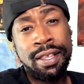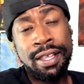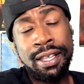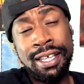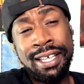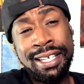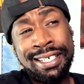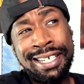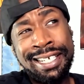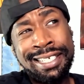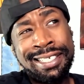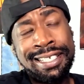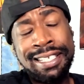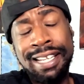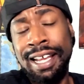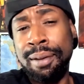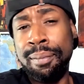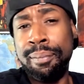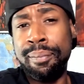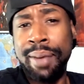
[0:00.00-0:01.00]
It's
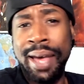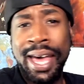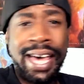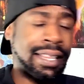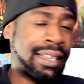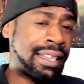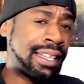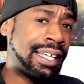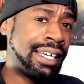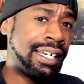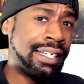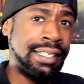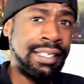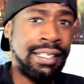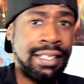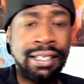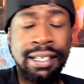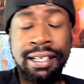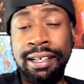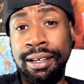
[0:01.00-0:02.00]
not a bad
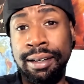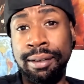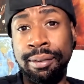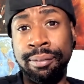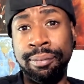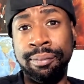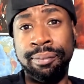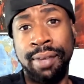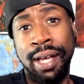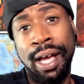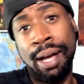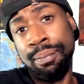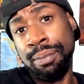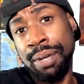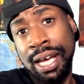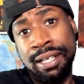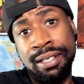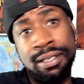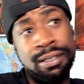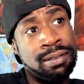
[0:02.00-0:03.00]
thing. Um, I'm
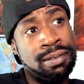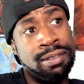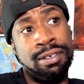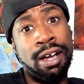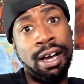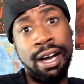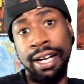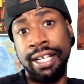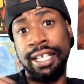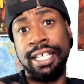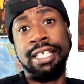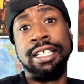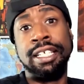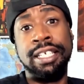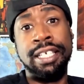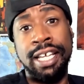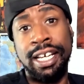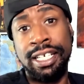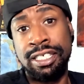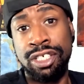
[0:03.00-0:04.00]
not knocking the
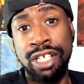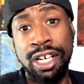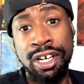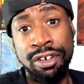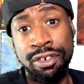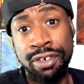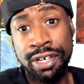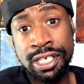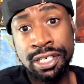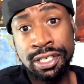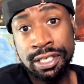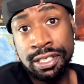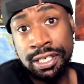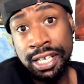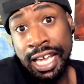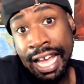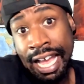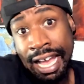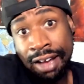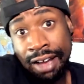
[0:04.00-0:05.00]
next generation.
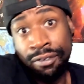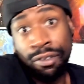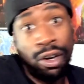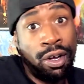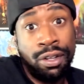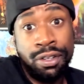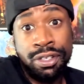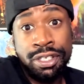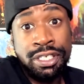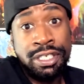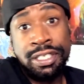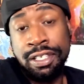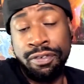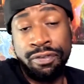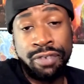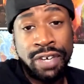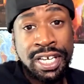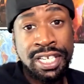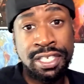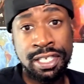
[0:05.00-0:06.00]
They have all these
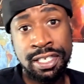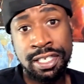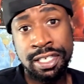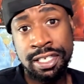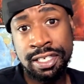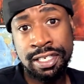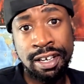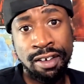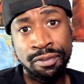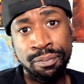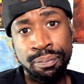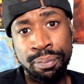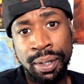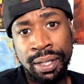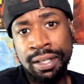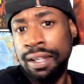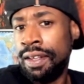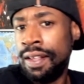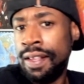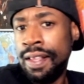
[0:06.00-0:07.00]
devices and stuff,
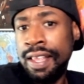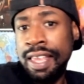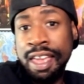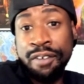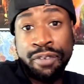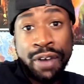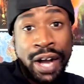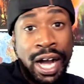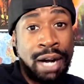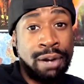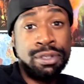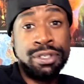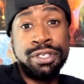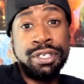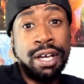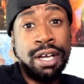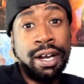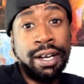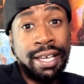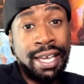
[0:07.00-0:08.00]
but if I was
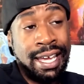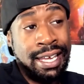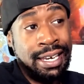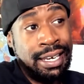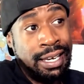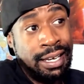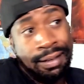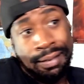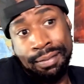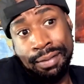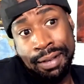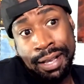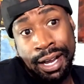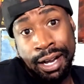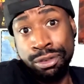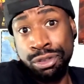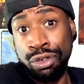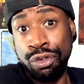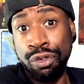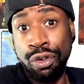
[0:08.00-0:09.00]
young and I
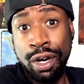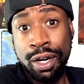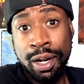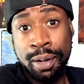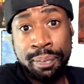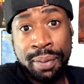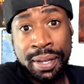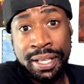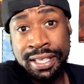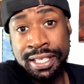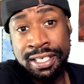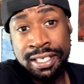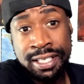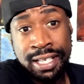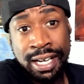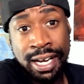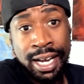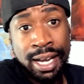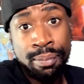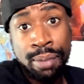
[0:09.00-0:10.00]
was growing up at this
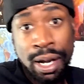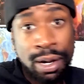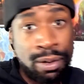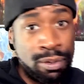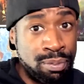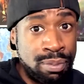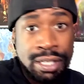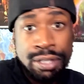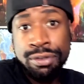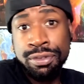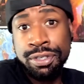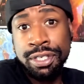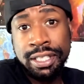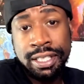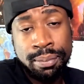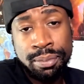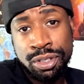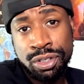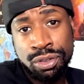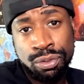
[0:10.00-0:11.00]
time, I would be using
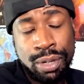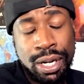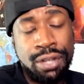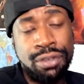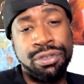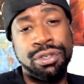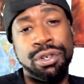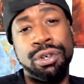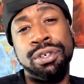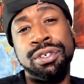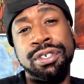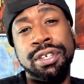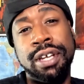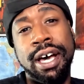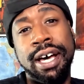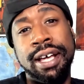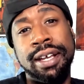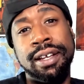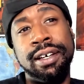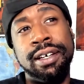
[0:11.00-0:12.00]
them as well. So it's
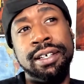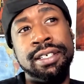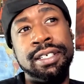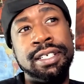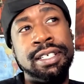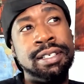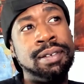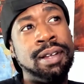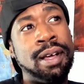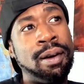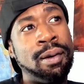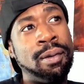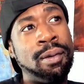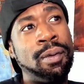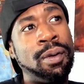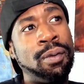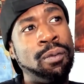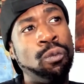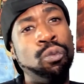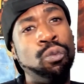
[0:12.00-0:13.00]
not a uh,
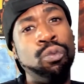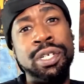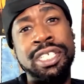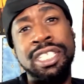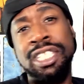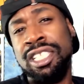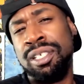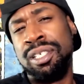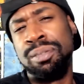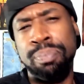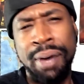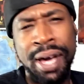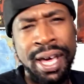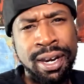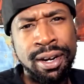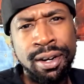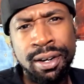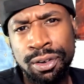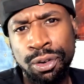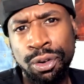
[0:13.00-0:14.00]
which is
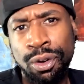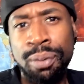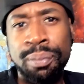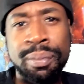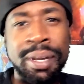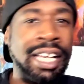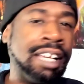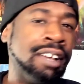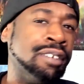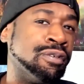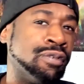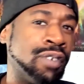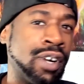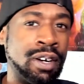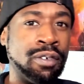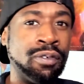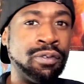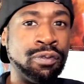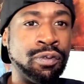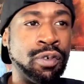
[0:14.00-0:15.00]
better or making fun
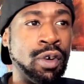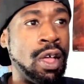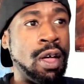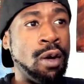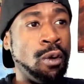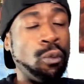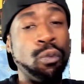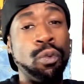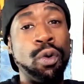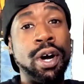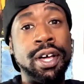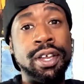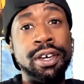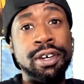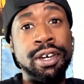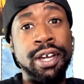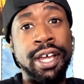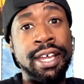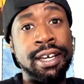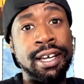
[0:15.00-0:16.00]
of one
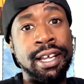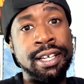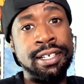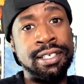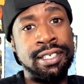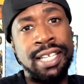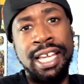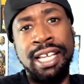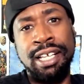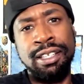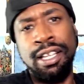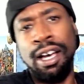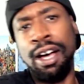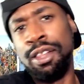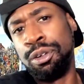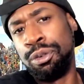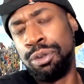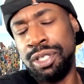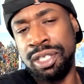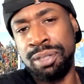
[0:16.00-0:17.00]
and, and saying the
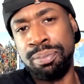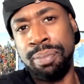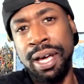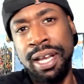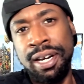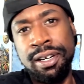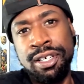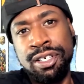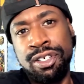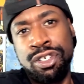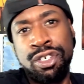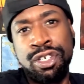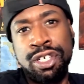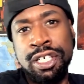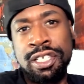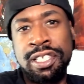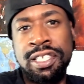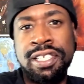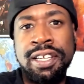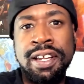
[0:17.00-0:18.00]
other one's better. It's
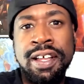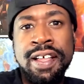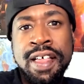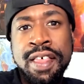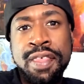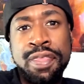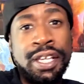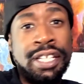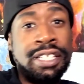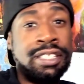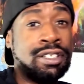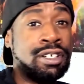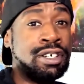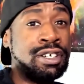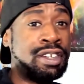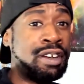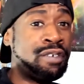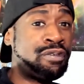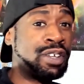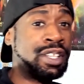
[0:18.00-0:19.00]
just things are
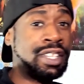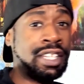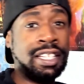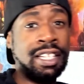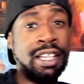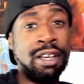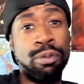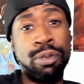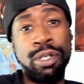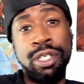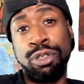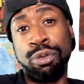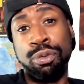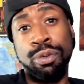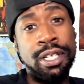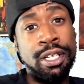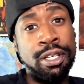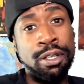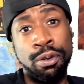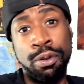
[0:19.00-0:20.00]
different than they were
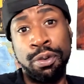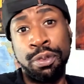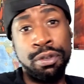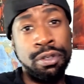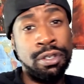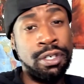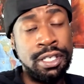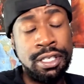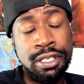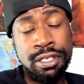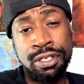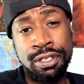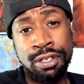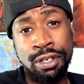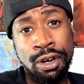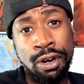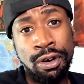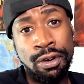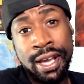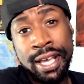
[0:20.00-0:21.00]
20 or 30 years
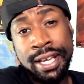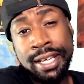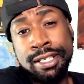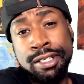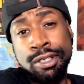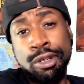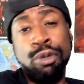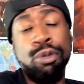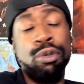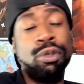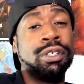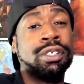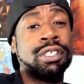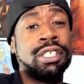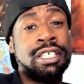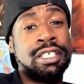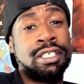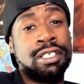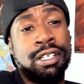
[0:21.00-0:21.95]
ago. And it's cool. It's